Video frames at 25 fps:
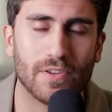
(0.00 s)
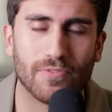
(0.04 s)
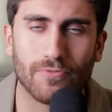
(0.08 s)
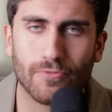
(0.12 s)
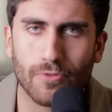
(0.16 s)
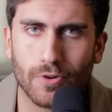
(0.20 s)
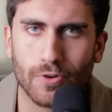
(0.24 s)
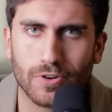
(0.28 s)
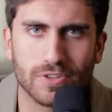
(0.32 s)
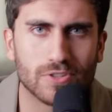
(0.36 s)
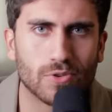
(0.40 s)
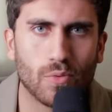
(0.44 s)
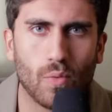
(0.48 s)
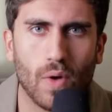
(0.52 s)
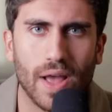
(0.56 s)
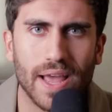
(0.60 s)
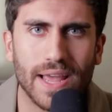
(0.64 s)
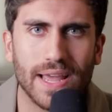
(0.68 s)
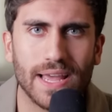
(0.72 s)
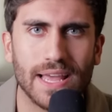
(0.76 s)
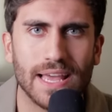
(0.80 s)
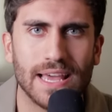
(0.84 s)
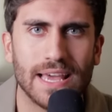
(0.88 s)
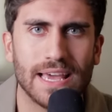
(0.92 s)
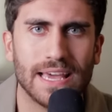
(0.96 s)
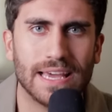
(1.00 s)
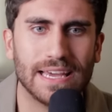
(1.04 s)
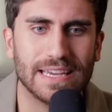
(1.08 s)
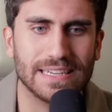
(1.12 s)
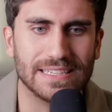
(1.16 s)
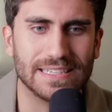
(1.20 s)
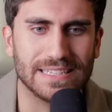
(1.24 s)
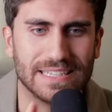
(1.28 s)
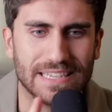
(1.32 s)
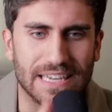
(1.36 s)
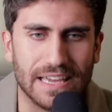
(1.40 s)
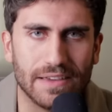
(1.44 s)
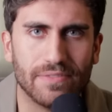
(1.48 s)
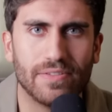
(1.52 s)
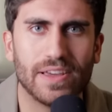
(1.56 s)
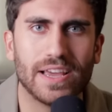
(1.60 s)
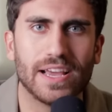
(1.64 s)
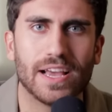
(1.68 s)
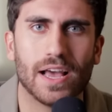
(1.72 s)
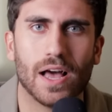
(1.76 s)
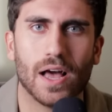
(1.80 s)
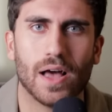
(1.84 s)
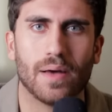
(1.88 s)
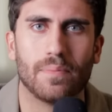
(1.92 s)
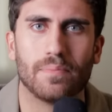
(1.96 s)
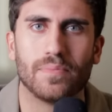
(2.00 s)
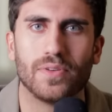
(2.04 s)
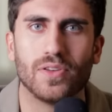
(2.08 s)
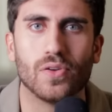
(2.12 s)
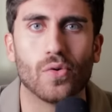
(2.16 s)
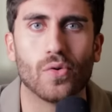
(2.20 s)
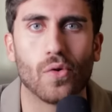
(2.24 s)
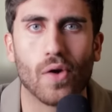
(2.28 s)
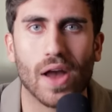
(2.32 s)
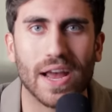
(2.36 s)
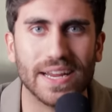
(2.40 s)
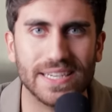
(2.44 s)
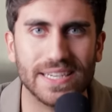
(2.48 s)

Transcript: The first way is giving up your